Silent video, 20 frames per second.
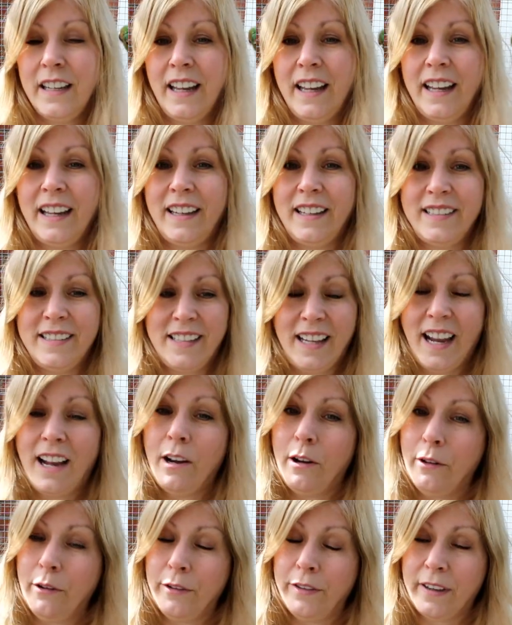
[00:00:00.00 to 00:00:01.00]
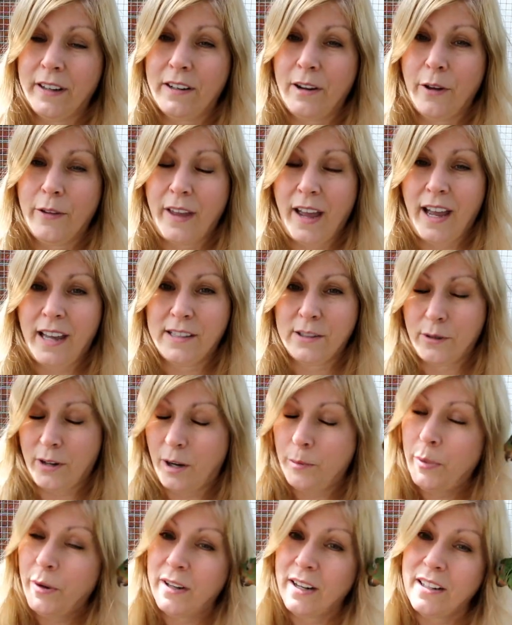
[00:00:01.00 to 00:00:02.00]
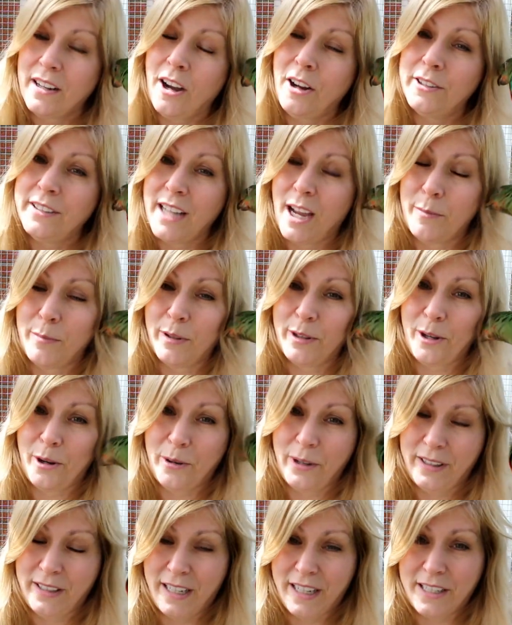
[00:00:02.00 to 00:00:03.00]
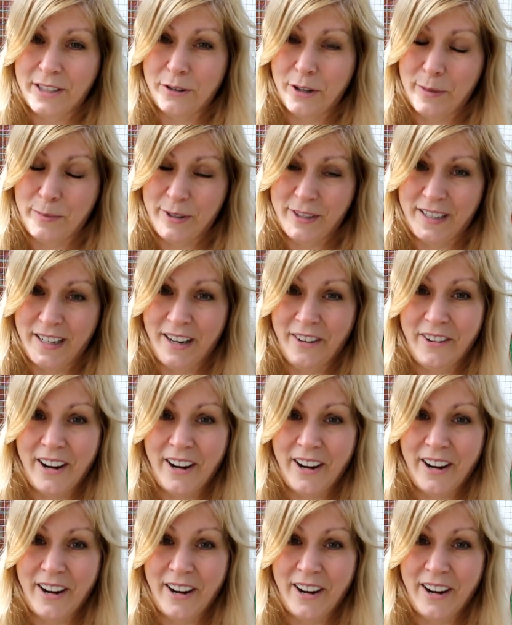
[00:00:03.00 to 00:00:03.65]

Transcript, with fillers: and health and all that, so I'll put it all down below in the description.